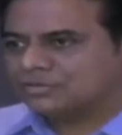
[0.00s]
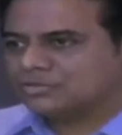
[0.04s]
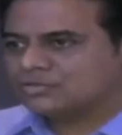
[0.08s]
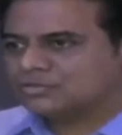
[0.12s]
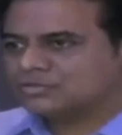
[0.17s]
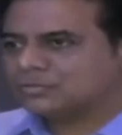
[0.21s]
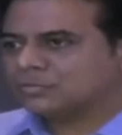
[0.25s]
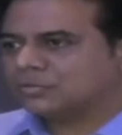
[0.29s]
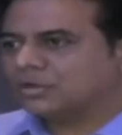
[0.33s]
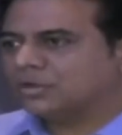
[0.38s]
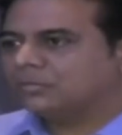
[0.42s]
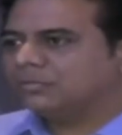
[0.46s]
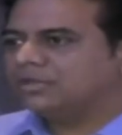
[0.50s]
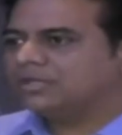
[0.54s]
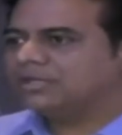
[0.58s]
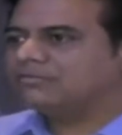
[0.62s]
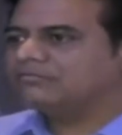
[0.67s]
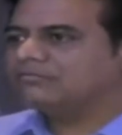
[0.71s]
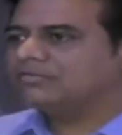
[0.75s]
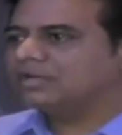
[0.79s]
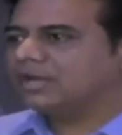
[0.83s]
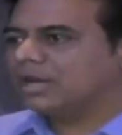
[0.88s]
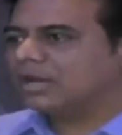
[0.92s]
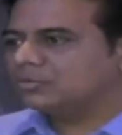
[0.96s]
So probably
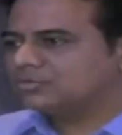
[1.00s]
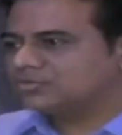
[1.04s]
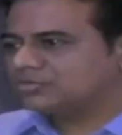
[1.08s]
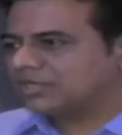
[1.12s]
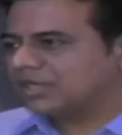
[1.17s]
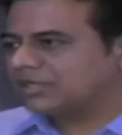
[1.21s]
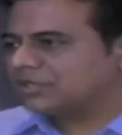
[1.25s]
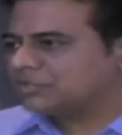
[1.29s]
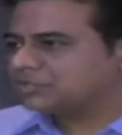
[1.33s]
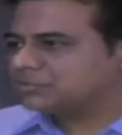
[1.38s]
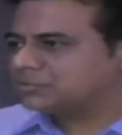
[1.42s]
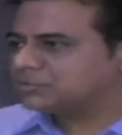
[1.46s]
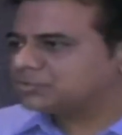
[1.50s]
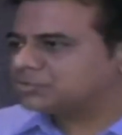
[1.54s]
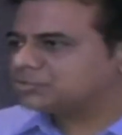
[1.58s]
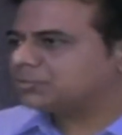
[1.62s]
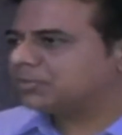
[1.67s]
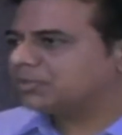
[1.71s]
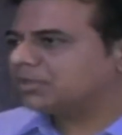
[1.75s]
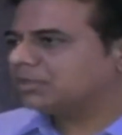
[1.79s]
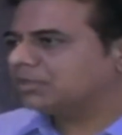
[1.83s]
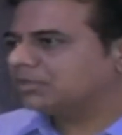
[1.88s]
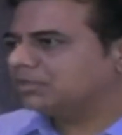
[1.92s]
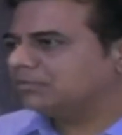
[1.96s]
giving an outsider's
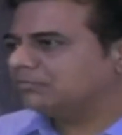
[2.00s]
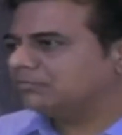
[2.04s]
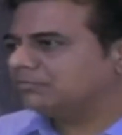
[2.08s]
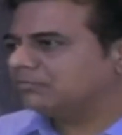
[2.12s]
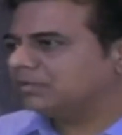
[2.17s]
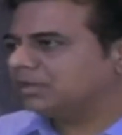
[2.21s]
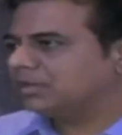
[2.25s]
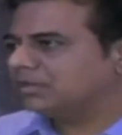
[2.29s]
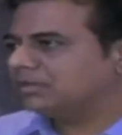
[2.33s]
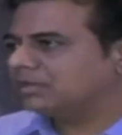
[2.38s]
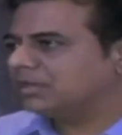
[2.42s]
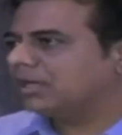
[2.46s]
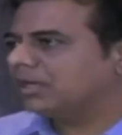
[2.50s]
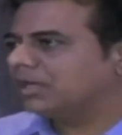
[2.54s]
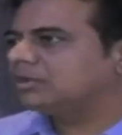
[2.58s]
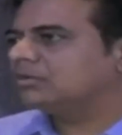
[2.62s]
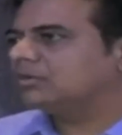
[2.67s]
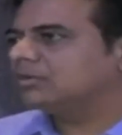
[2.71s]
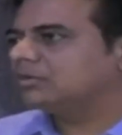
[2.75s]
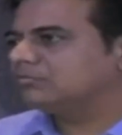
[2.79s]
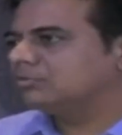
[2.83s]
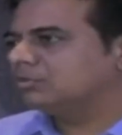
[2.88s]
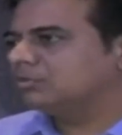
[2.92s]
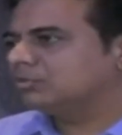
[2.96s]
perspective and trying to
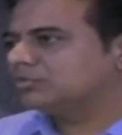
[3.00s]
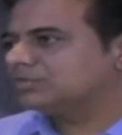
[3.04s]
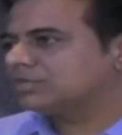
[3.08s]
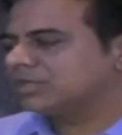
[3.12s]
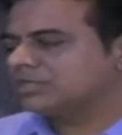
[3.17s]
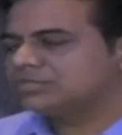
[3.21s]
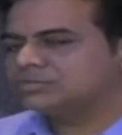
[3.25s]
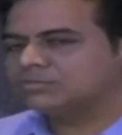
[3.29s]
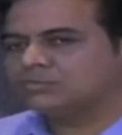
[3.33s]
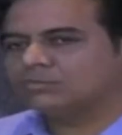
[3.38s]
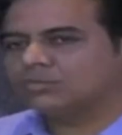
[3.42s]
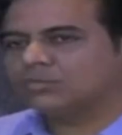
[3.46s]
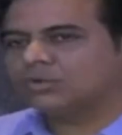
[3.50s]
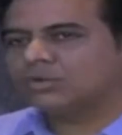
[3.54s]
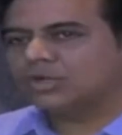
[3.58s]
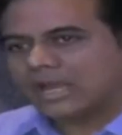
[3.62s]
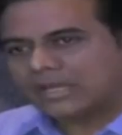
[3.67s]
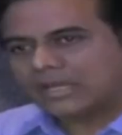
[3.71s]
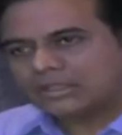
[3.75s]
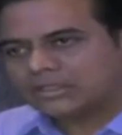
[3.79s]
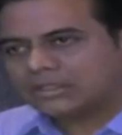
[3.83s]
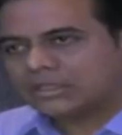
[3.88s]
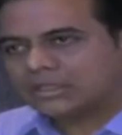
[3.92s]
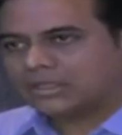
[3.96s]
give you a sense of what
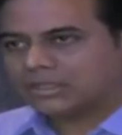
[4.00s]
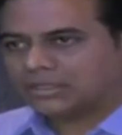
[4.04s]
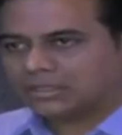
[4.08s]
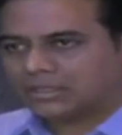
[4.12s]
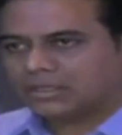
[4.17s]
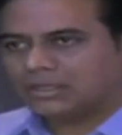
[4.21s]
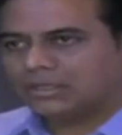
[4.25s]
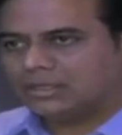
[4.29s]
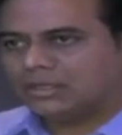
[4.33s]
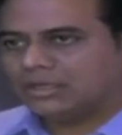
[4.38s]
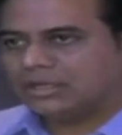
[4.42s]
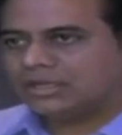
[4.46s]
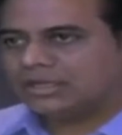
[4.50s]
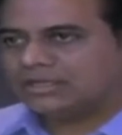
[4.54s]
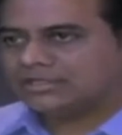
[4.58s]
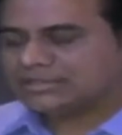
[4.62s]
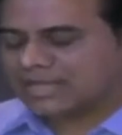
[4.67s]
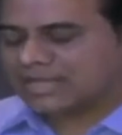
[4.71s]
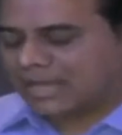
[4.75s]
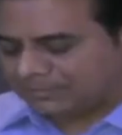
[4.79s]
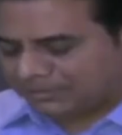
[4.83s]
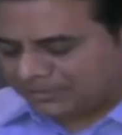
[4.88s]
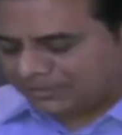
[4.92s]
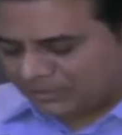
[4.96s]
I think is
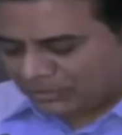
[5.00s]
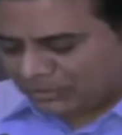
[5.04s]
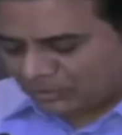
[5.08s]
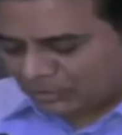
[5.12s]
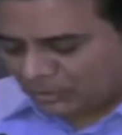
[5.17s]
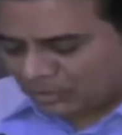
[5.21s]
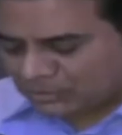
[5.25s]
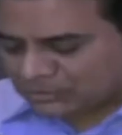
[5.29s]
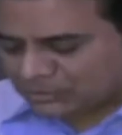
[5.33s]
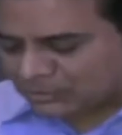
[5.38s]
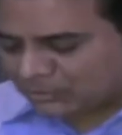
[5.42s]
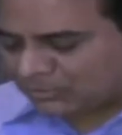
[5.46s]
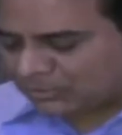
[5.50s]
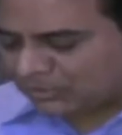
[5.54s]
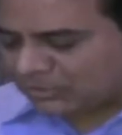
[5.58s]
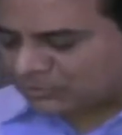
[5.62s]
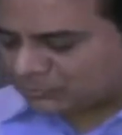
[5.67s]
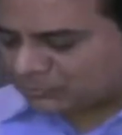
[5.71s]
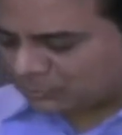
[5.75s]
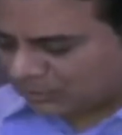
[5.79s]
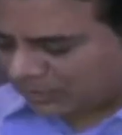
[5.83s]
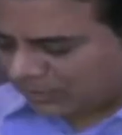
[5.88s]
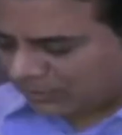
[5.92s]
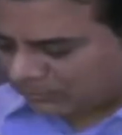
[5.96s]
happening across the world
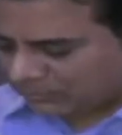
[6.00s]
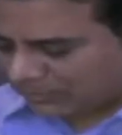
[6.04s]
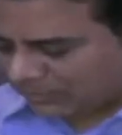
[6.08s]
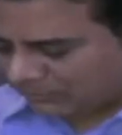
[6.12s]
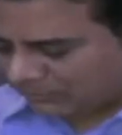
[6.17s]
is what I would